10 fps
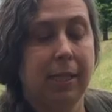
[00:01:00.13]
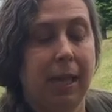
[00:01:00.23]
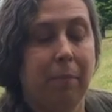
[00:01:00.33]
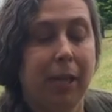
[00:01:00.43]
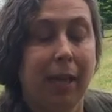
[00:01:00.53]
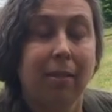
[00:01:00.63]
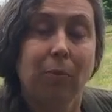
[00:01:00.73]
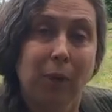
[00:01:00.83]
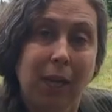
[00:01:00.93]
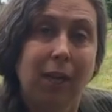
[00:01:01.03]
they plant
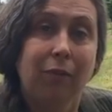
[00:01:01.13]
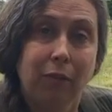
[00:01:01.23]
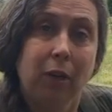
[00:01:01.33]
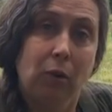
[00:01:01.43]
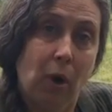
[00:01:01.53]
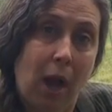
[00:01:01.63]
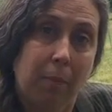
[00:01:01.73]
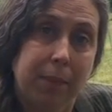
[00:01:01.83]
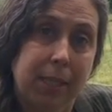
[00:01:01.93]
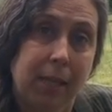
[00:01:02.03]
3 different
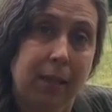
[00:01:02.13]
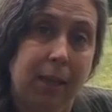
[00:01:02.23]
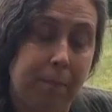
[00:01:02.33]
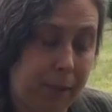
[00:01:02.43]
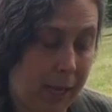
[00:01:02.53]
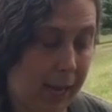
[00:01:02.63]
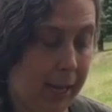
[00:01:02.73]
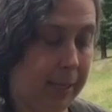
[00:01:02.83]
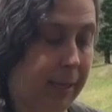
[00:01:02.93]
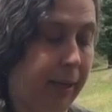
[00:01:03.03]
crops. They
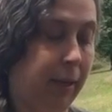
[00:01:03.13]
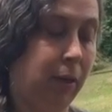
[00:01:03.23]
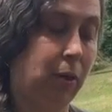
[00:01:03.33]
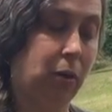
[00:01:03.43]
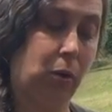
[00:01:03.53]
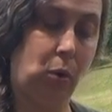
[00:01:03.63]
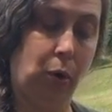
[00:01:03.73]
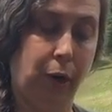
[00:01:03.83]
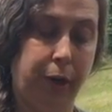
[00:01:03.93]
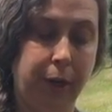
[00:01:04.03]
plant
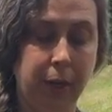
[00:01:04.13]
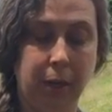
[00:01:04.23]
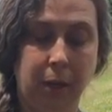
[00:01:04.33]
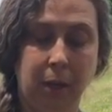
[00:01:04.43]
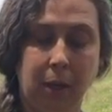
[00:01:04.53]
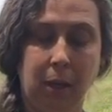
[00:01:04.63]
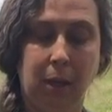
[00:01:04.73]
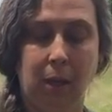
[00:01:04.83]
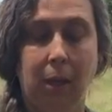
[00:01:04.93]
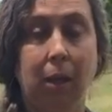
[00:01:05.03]
corn,
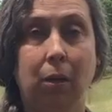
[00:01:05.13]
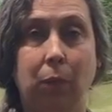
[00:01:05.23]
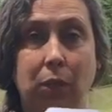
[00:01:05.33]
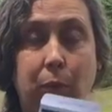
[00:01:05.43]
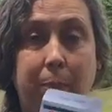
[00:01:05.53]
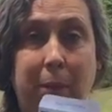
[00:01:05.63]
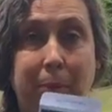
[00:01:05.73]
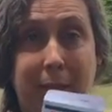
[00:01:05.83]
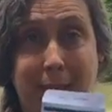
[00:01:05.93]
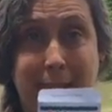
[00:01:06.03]
which we'll be
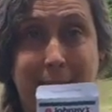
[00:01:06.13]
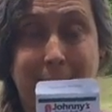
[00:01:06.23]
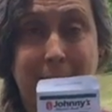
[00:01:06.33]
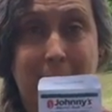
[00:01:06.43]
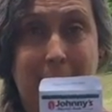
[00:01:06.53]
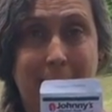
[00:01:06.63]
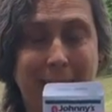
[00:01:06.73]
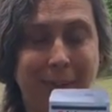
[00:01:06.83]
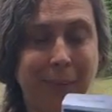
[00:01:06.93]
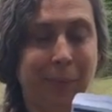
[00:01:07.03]
planting today,
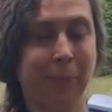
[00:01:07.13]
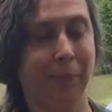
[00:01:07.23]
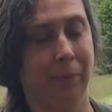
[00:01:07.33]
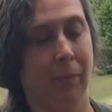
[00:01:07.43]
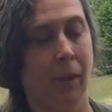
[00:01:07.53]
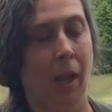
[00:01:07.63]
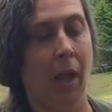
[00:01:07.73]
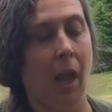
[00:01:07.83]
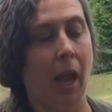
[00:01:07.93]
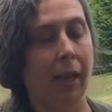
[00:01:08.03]

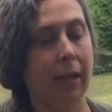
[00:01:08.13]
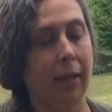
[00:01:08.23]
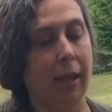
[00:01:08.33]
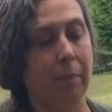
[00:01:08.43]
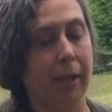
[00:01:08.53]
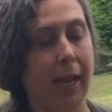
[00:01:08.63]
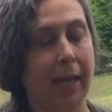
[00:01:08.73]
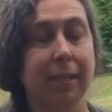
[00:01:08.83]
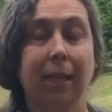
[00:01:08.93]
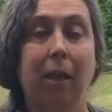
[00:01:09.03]
and then they
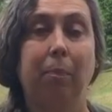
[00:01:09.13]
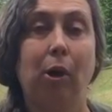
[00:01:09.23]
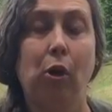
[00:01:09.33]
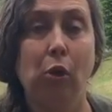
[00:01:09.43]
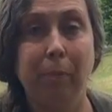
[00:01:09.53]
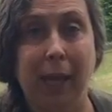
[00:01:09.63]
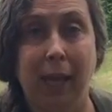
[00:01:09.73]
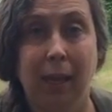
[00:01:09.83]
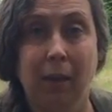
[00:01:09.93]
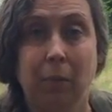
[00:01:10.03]
plant a pole
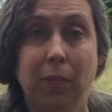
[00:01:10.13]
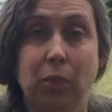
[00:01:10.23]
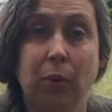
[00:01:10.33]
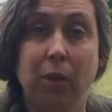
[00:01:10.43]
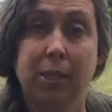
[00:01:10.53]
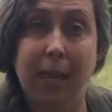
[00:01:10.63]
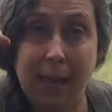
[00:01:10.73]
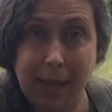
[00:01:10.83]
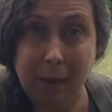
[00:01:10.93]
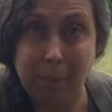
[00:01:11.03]
bean, which grows
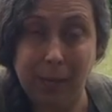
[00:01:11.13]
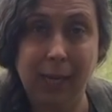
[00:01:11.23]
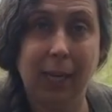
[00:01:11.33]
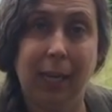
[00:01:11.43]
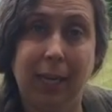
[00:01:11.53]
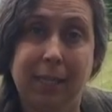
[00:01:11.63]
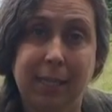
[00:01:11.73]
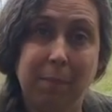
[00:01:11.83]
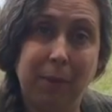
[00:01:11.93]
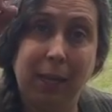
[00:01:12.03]
up and it needs
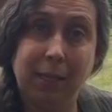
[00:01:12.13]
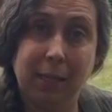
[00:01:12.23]
something